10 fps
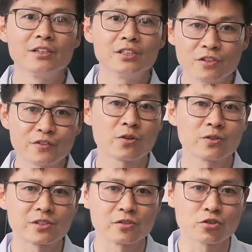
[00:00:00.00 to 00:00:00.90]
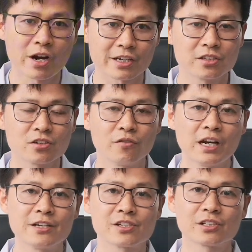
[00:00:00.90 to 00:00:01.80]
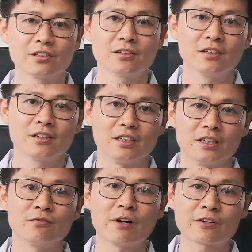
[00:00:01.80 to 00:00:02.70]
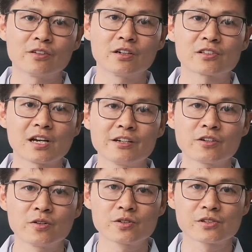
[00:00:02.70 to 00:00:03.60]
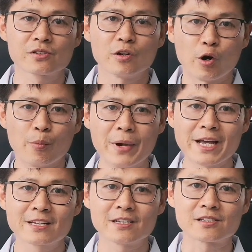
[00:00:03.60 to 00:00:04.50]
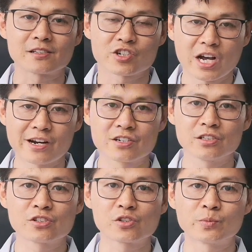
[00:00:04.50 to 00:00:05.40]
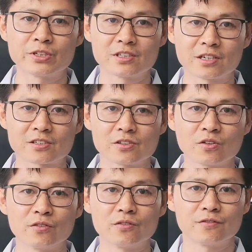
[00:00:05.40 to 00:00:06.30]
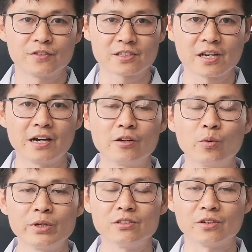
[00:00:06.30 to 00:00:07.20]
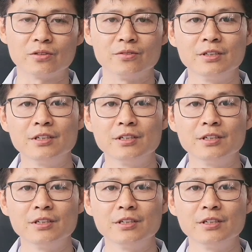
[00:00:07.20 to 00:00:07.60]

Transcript: Difficulty tracking ovulation, irregular cycles make it challenging to predict your fertile window.